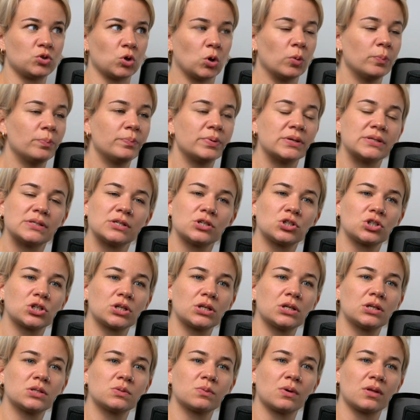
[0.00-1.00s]
job
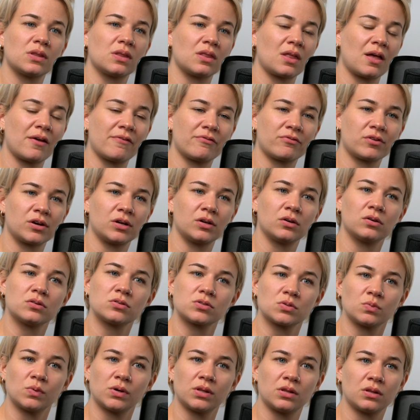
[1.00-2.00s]
position is, whether they're
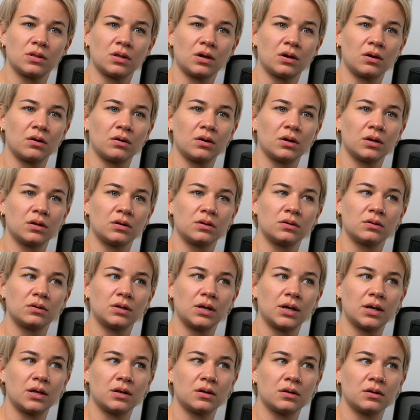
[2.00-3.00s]
freelance or whether they're
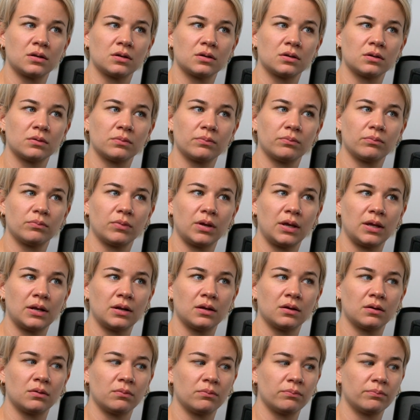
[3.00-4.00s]
in
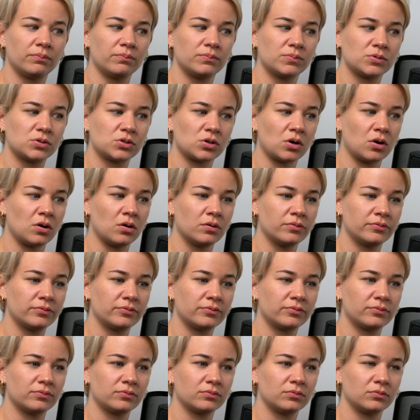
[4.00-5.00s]
a
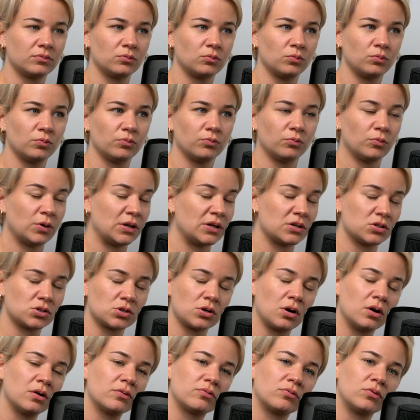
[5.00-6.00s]
staff
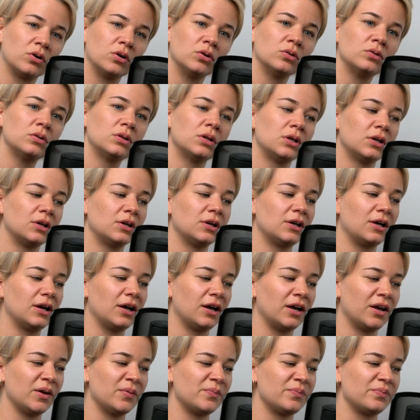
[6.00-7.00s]
role.
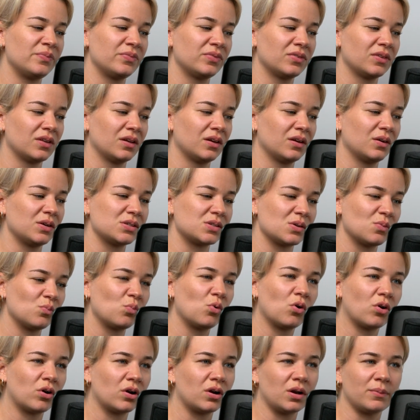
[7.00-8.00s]
Is
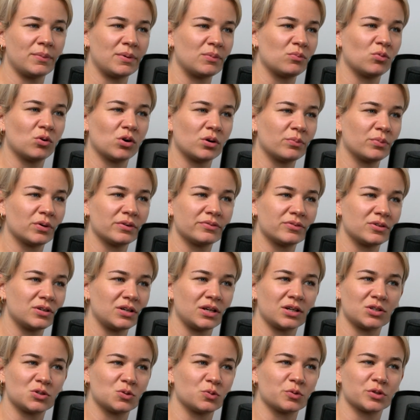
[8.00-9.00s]
it Warren? I mean, Warren
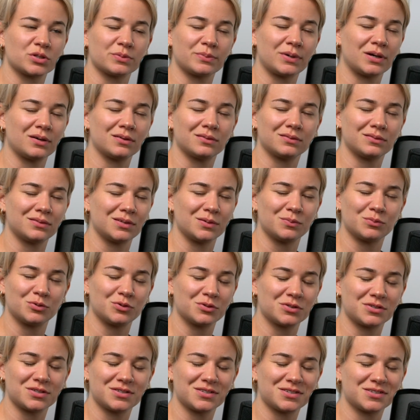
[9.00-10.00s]
Buffett talks about the
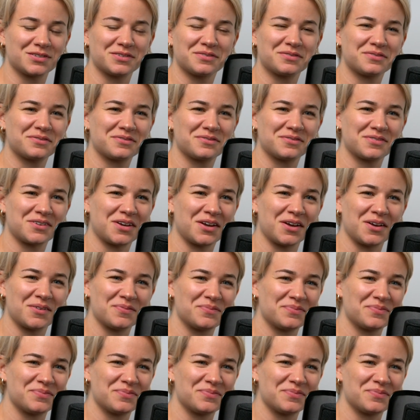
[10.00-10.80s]
importance of